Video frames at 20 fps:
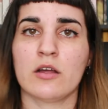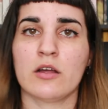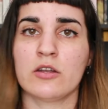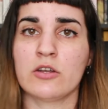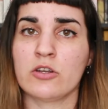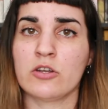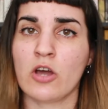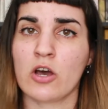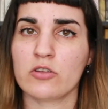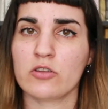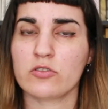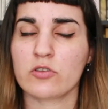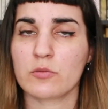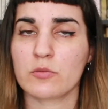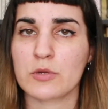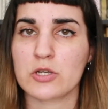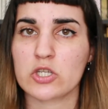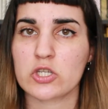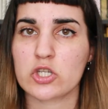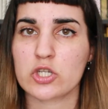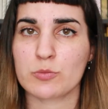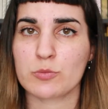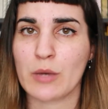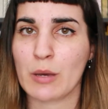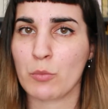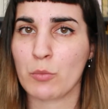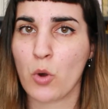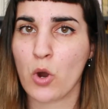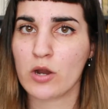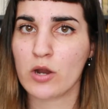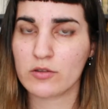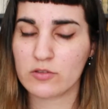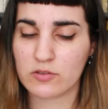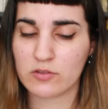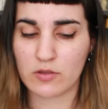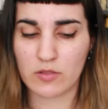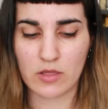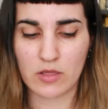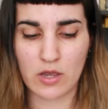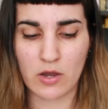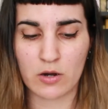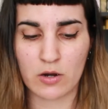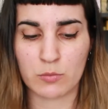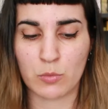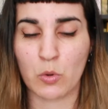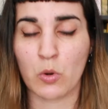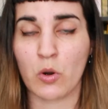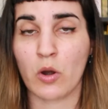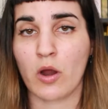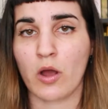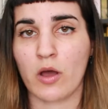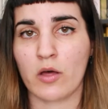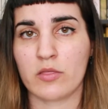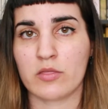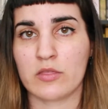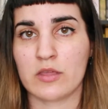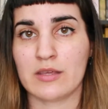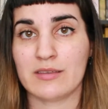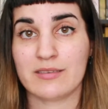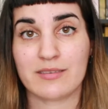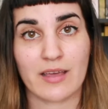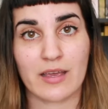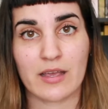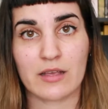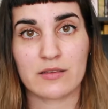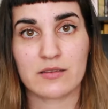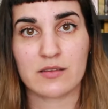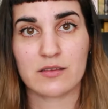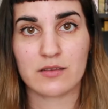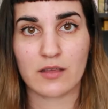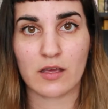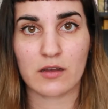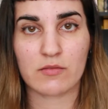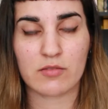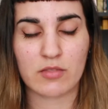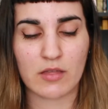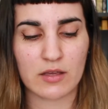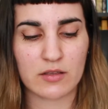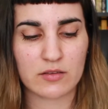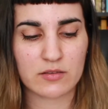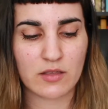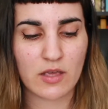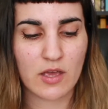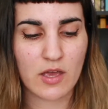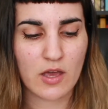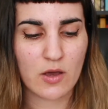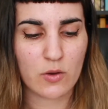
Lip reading: not so much memoirs, they are more on the sciencey side of things,